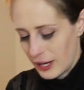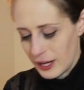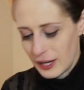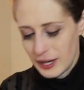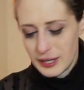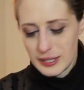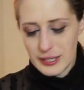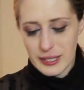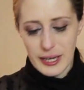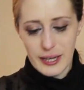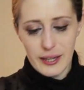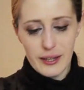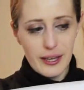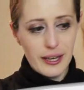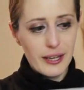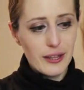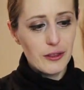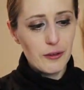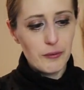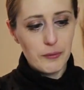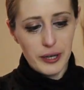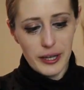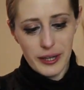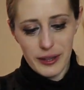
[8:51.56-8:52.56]
And I
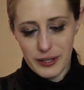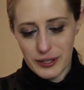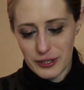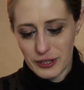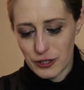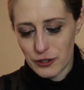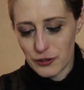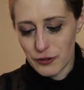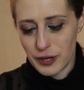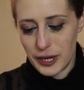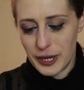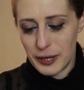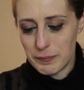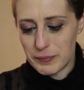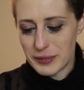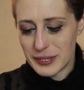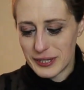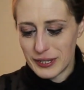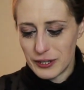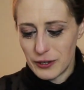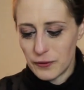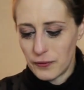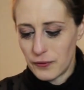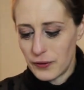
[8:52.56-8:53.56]
like the way this drapes
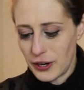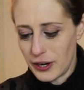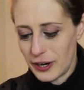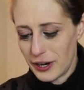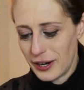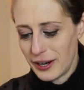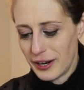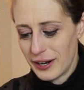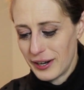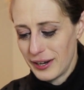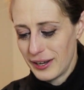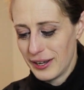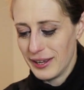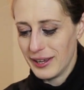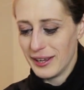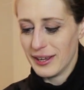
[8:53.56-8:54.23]
so far.